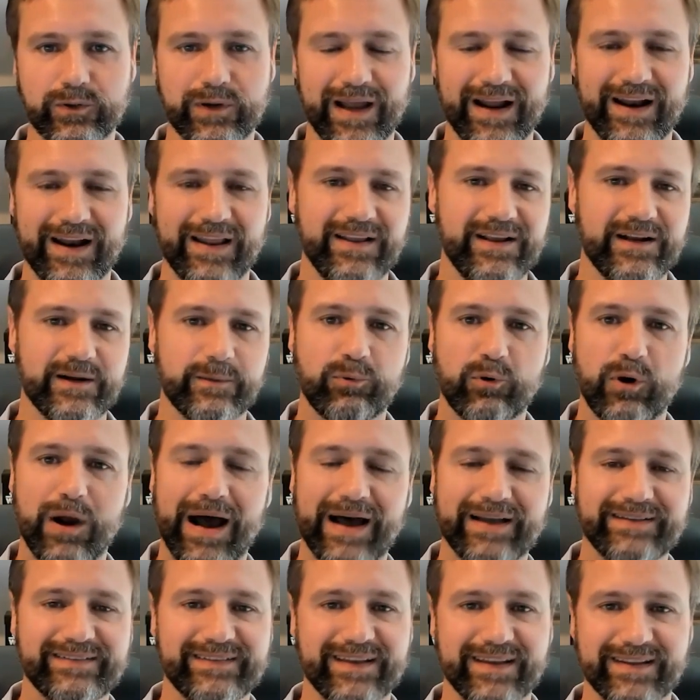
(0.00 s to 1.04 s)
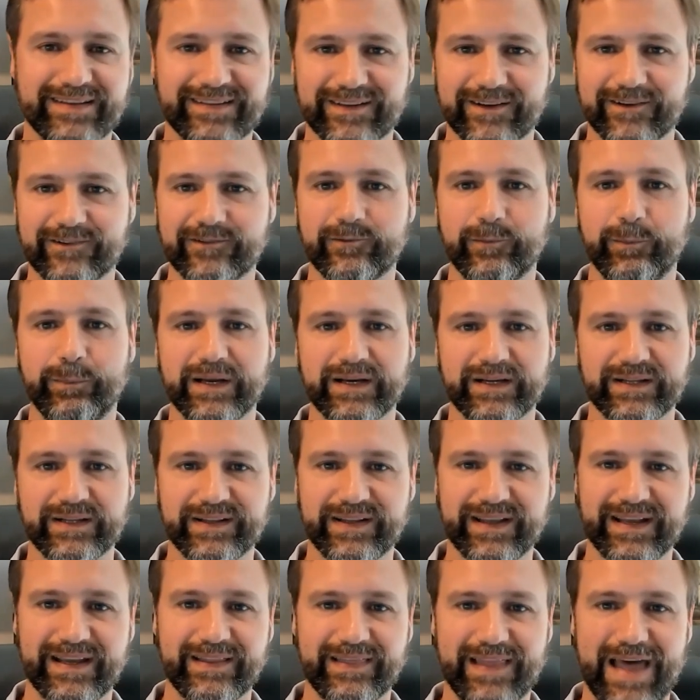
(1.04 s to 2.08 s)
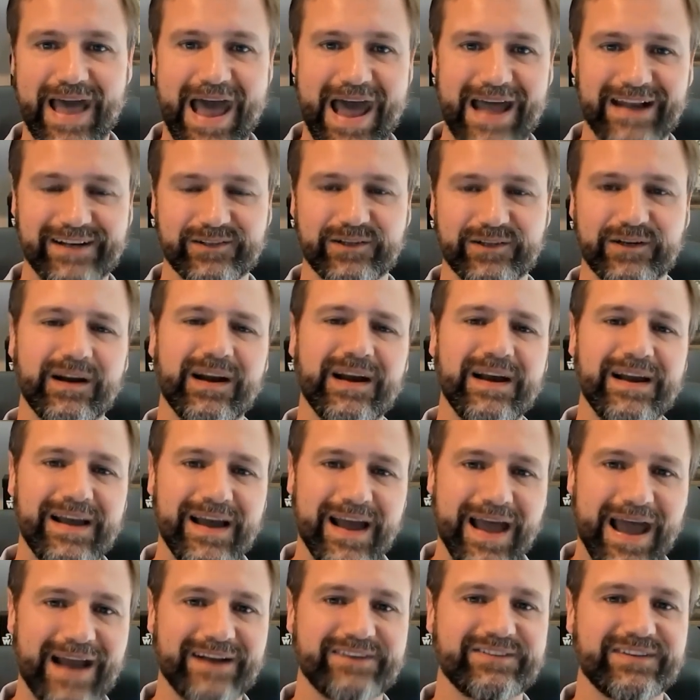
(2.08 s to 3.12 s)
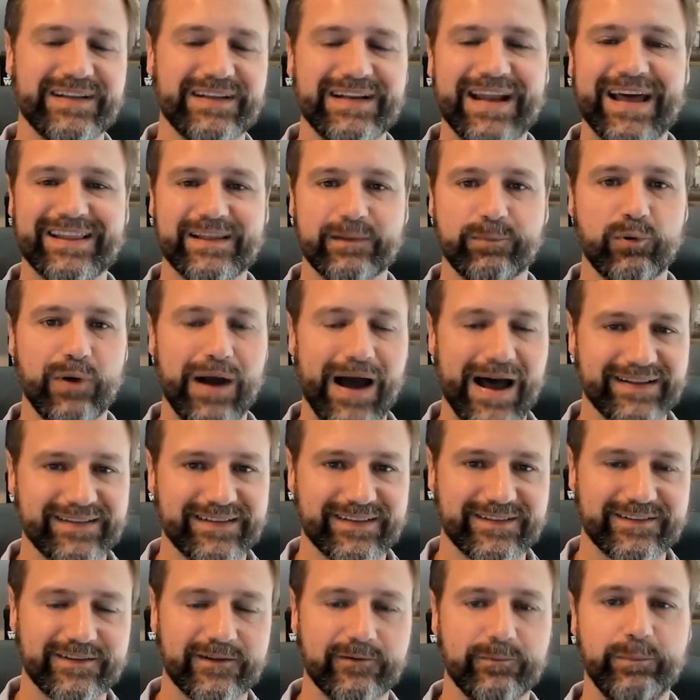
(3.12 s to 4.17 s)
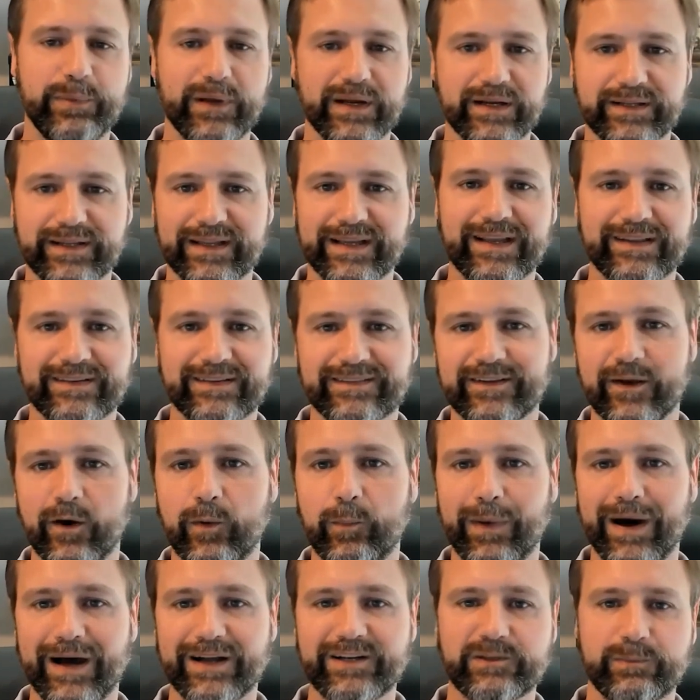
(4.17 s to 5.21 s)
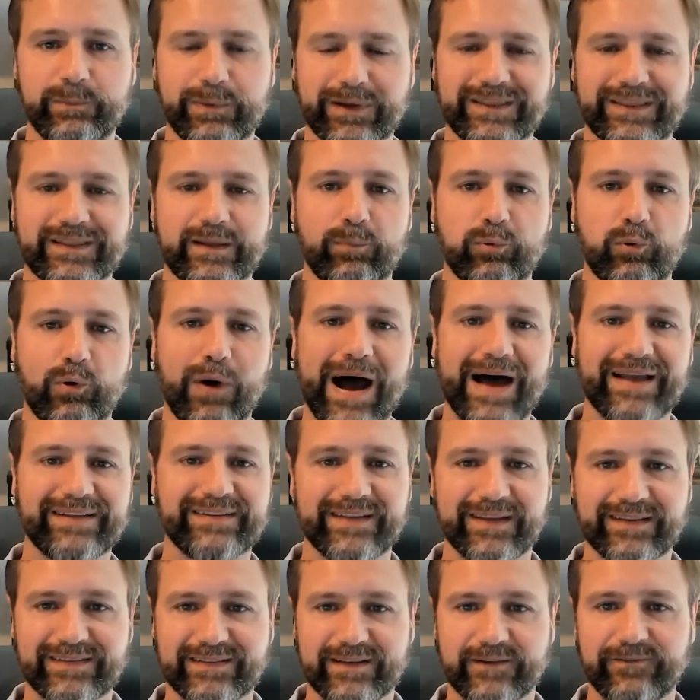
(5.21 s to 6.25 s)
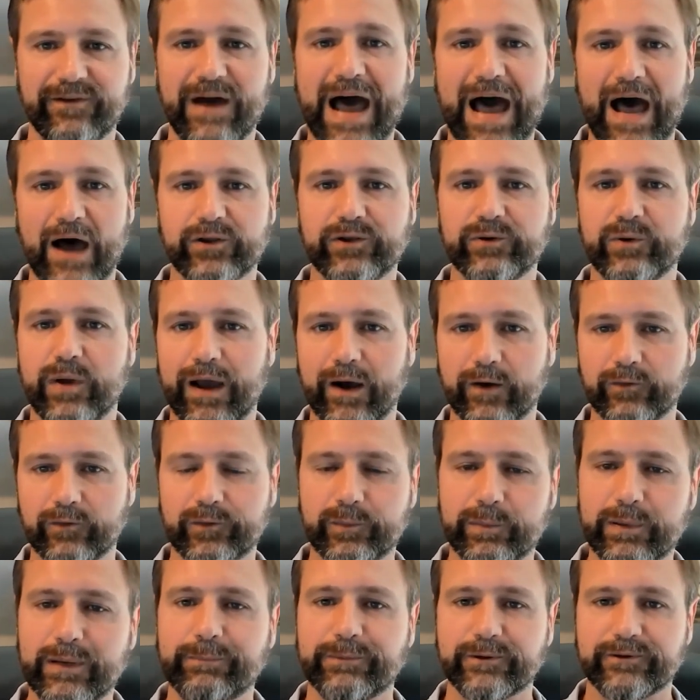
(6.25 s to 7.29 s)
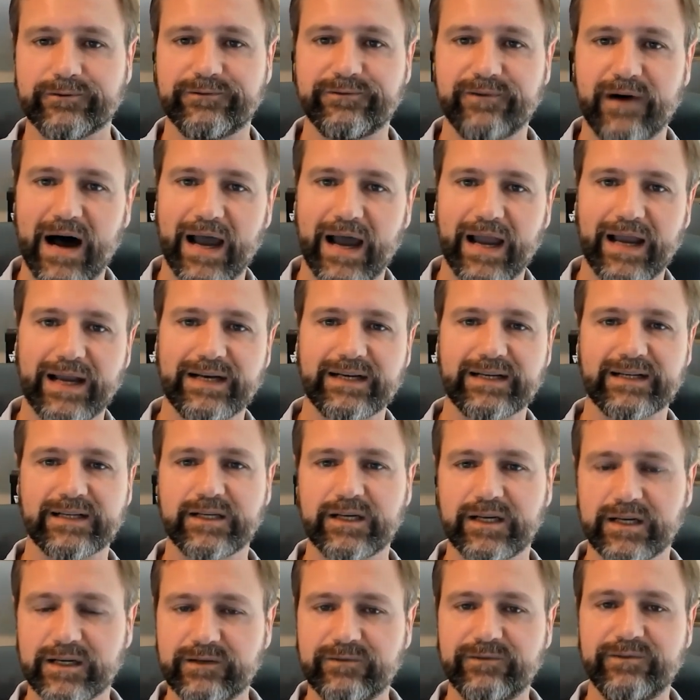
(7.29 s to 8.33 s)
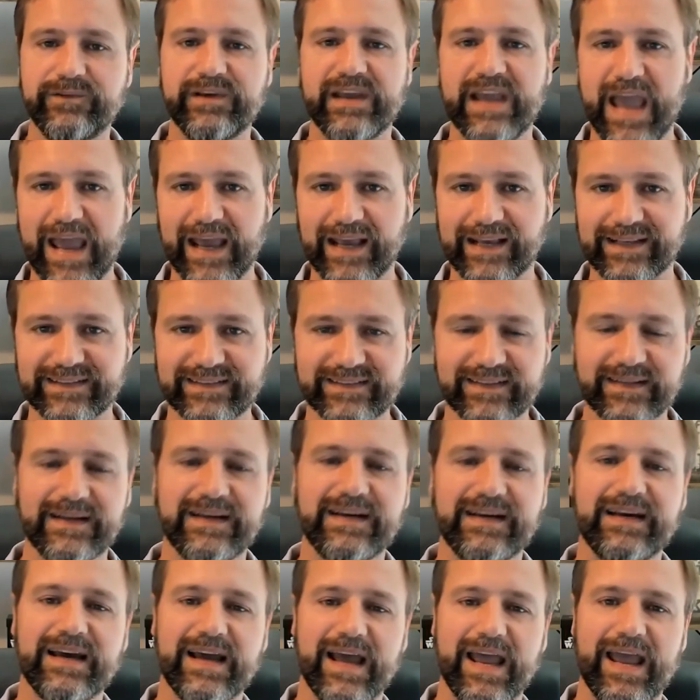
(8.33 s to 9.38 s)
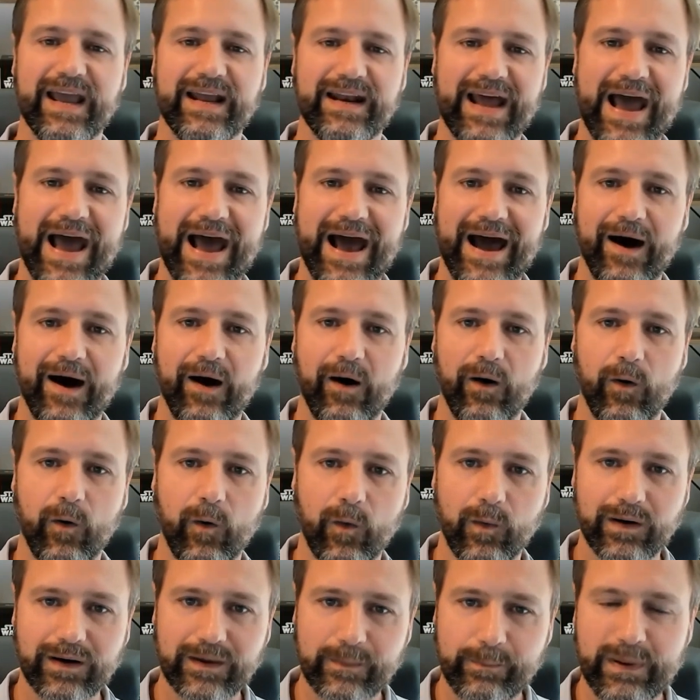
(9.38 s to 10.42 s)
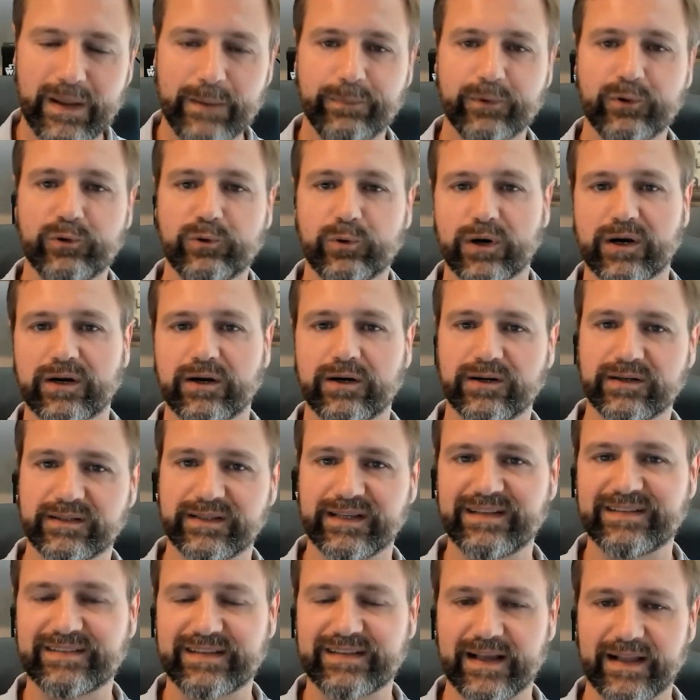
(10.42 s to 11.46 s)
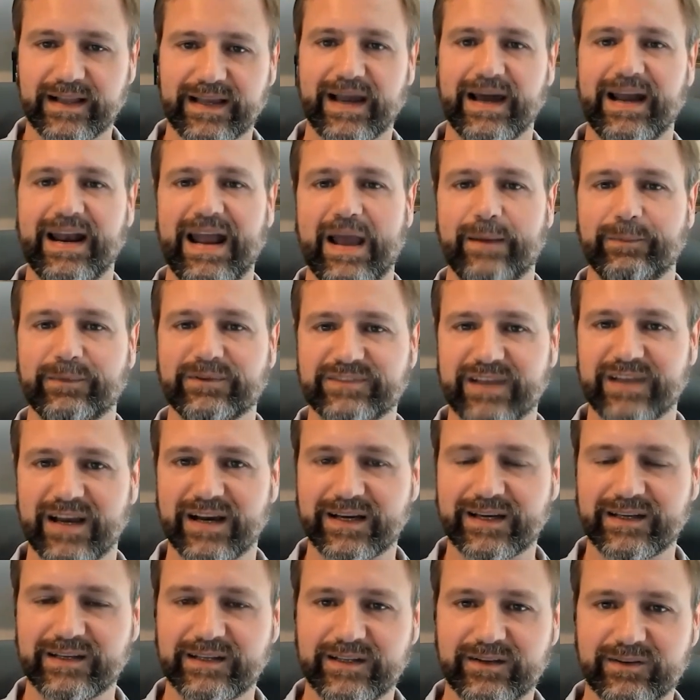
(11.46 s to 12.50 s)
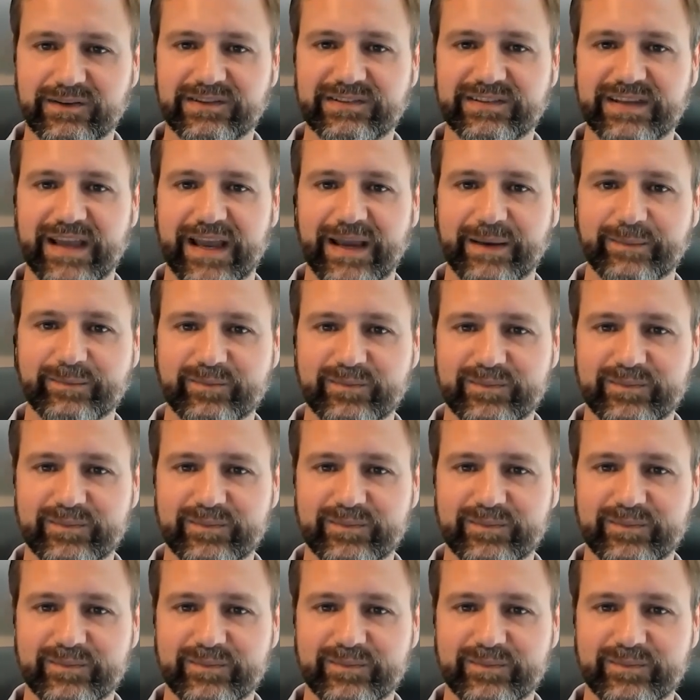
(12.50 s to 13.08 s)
kind of your process of building that, or actually not the process of building it so much, but the process of how you helped people find good V As and how people who are currently selling on Amazon can do the same.